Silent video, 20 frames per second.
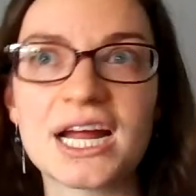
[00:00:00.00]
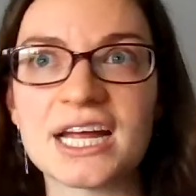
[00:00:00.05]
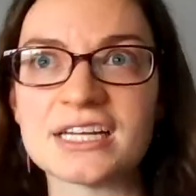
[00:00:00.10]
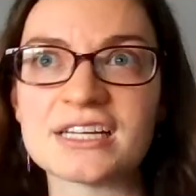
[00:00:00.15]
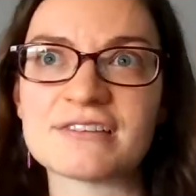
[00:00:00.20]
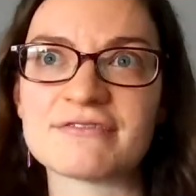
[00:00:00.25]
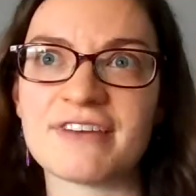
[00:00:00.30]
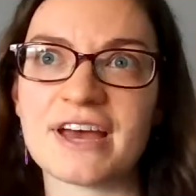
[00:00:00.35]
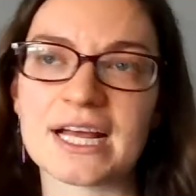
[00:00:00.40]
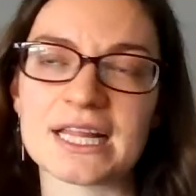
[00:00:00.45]
And
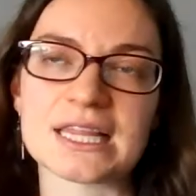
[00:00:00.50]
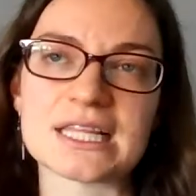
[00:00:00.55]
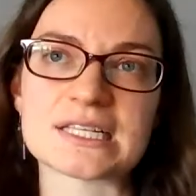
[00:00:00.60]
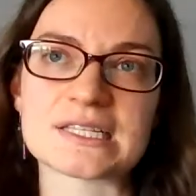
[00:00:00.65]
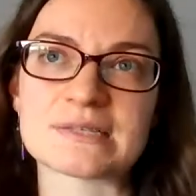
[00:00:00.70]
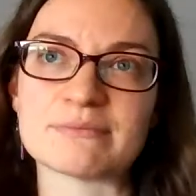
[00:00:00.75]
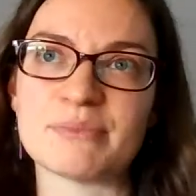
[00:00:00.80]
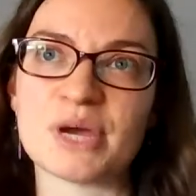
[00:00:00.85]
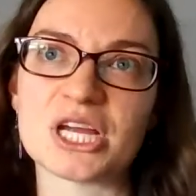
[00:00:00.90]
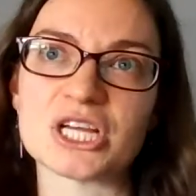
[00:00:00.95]
in fact,
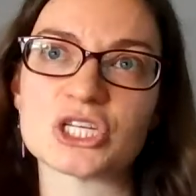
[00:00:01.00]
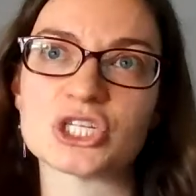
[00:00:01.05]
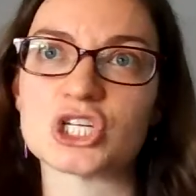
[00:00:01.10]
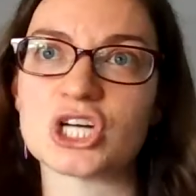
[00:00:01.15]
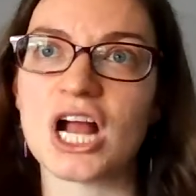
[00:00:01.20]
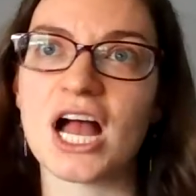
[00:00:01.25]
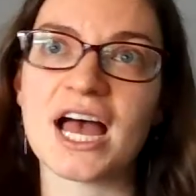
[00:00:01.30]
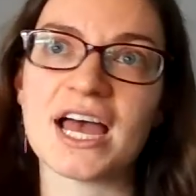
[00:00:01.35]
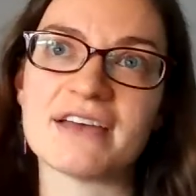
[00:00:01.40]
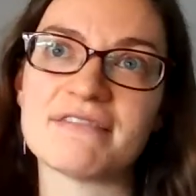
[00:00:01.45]
this might
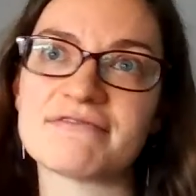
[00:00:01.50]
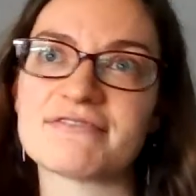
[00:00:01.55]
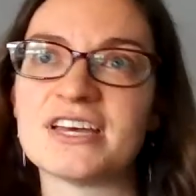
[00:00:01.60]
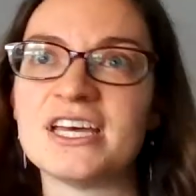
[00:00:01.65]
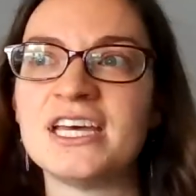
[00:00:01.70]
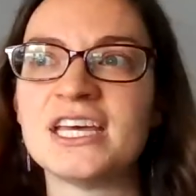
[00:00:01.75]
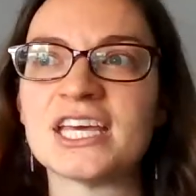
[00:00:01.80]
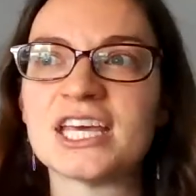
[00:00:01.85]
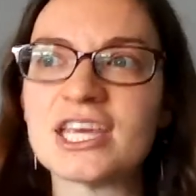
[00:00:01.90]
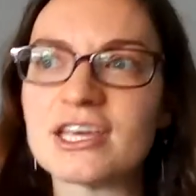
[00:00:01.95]
drive
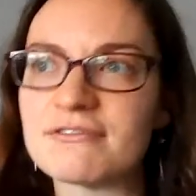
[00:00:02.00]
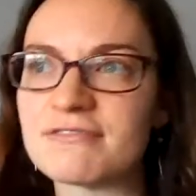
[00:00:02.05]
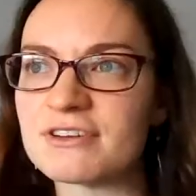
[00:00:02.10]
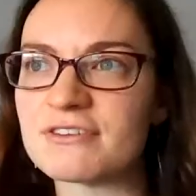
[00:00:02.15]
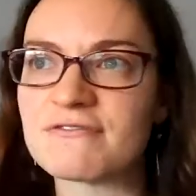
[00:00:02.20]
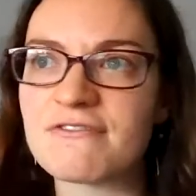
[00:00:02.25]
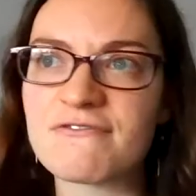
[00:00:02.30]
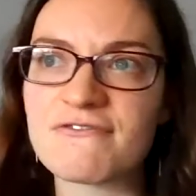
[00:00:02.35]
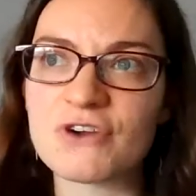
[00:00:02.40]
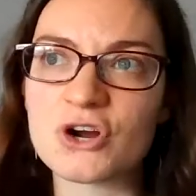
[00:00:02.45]

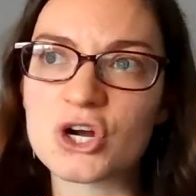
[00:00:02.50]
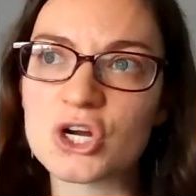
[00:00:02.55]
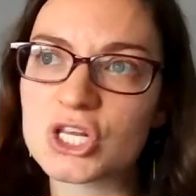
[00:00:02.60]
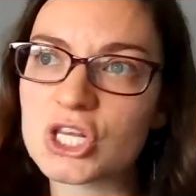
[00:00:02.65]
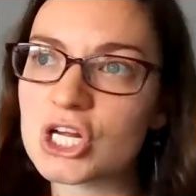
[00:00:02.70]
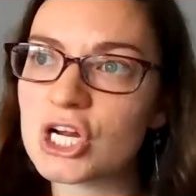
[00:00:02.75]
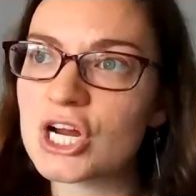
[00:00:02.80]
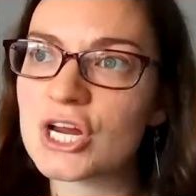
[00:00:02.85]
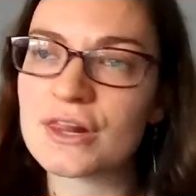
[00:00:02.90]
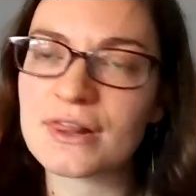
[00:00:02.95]
even
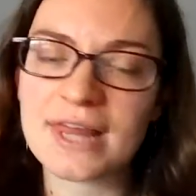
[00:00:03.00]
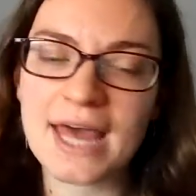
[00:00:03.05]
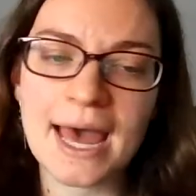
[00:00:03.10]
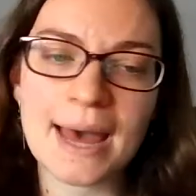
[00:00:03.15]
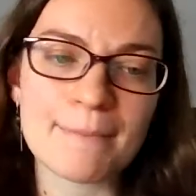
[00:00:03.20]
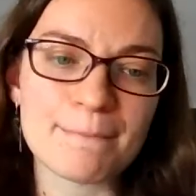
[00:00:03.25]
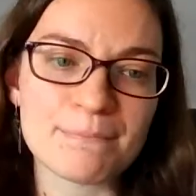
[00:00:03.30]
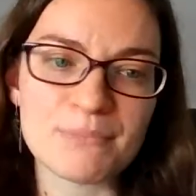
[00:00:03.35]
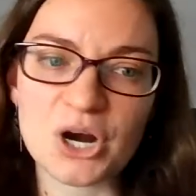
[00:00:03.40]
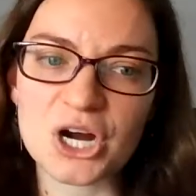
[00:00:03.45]
further
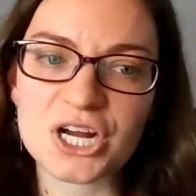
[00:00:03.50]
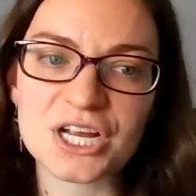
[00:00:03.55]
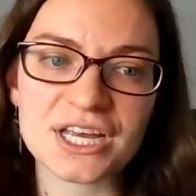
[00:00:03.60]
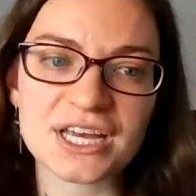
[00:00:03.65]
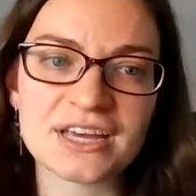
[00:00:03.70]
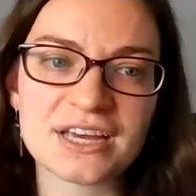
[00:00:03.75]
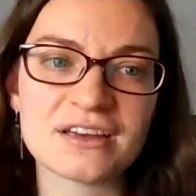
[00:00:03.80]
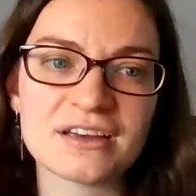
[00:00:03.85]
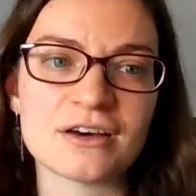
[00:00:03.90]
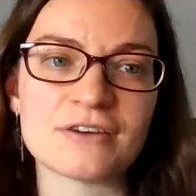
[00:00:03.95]
that
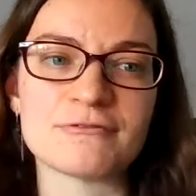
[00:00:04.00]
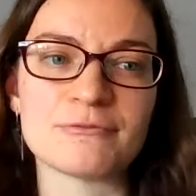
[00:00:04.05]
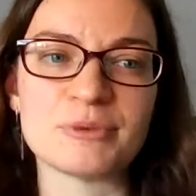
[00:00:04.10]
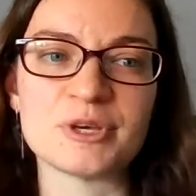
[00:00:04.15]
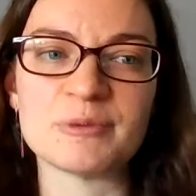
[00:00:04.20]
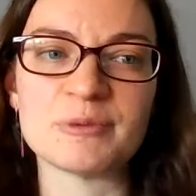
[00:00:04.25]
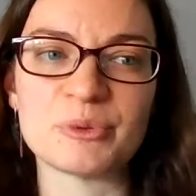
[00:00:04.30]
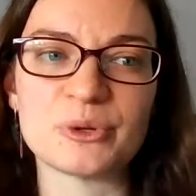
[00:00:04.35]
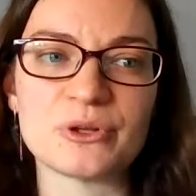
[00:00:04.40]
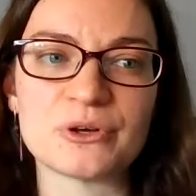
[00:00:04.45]
market of
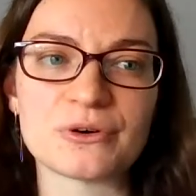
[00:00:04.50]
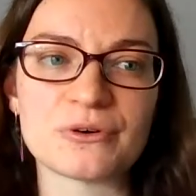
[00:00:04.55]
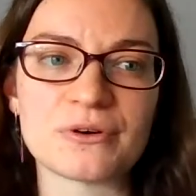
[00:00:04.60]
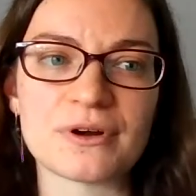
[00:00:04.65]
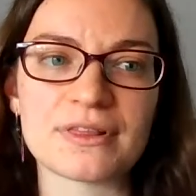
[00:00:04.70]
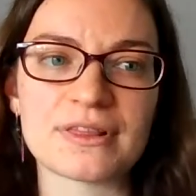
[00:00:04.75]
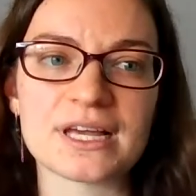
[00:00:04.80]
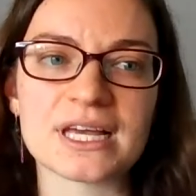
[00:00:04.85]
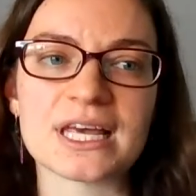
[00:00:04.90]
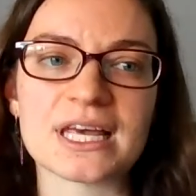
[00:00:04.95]
people who are
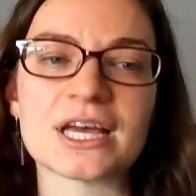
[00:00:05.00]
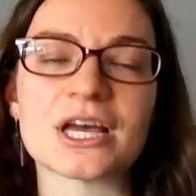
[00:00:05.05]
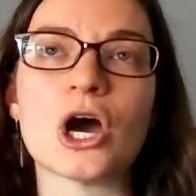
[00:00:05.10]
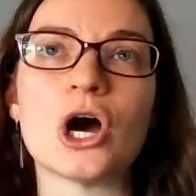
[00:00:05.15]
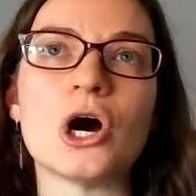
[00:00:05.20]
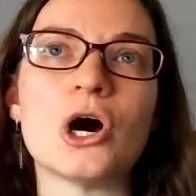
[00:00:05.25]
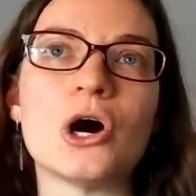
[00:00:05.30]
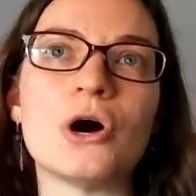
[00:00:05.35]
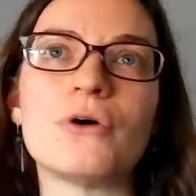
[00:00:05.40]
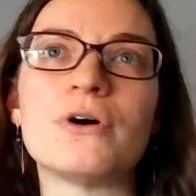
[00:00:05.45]
thinking,
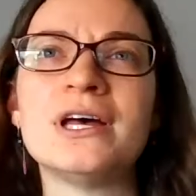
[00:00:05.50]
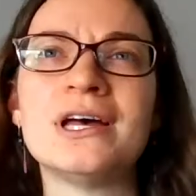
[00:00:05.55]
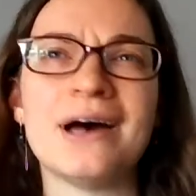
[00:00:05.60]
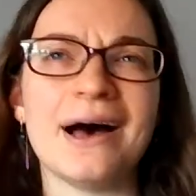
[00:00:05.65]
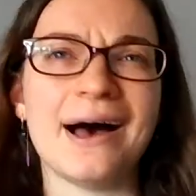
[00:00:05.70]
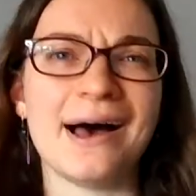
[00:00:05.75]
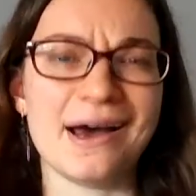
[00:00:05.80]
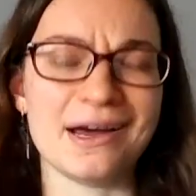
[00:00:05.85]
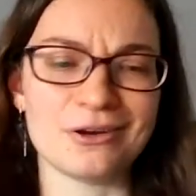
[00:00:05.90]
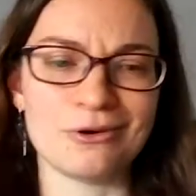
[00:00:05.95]
oh,
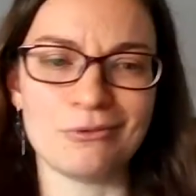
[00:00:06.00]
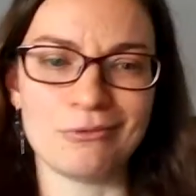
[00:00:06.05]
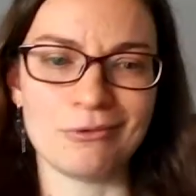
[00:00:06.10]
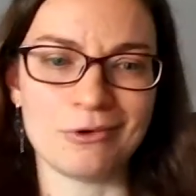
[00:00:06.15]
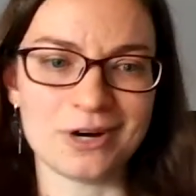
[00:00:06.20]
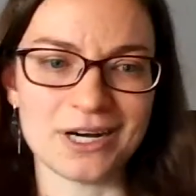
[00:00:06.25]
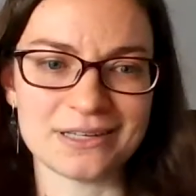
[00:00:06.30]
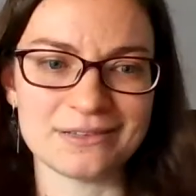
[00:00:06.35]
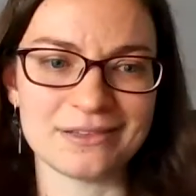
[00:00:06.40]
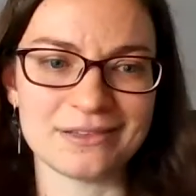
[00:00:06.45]
I don't
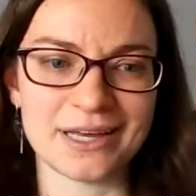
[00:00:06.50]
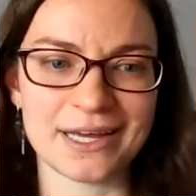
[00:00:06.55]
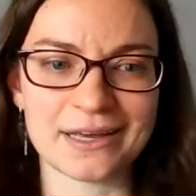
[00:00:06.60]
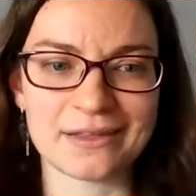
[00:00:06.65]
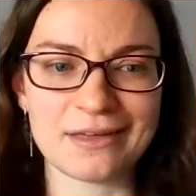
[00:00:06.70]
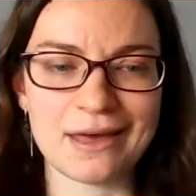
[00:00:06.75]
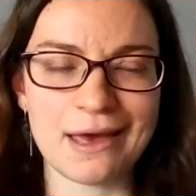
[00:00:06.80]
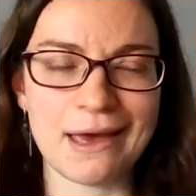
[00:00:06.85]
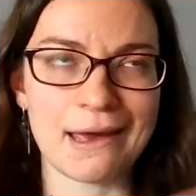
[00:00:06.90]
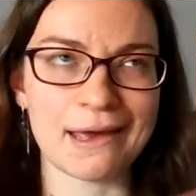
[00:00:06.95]
want like
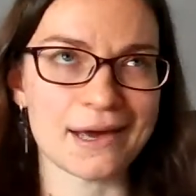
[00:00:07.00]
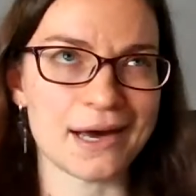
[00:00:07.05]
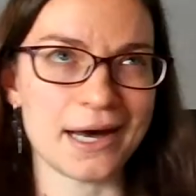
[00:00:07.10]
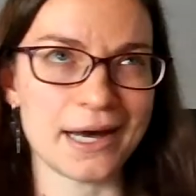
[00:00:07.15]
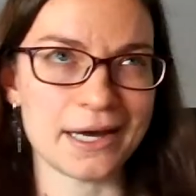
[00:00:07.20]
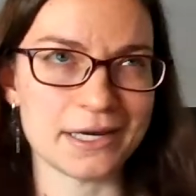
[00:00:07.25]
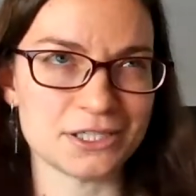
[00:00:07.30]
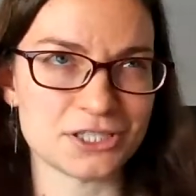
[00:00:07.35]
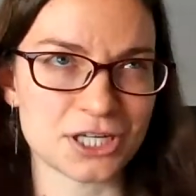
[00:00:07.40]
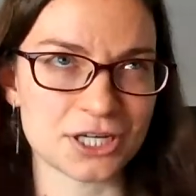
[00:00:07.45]
the
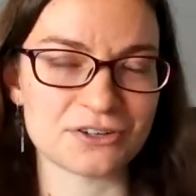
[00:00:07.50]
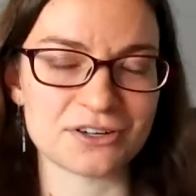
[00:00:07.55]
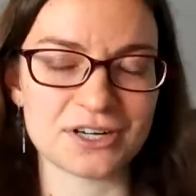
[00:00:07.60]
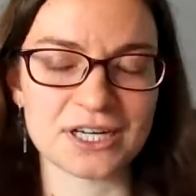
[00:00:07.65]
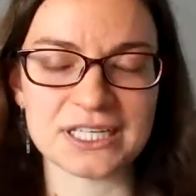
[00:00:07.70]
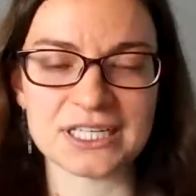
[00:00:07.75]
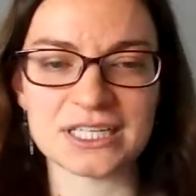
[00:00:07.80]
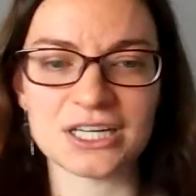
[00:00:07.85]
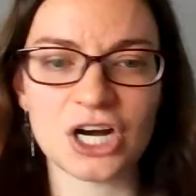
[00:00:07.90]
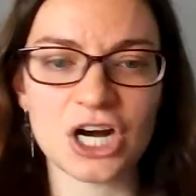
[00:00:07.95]
AI
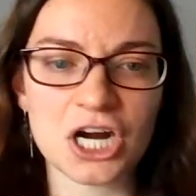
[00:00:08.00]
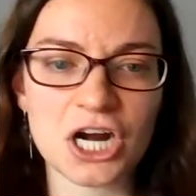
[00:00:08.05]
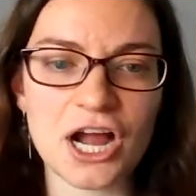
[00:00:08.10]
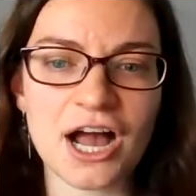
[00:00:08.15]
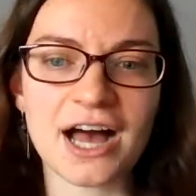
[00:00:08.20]
generated art.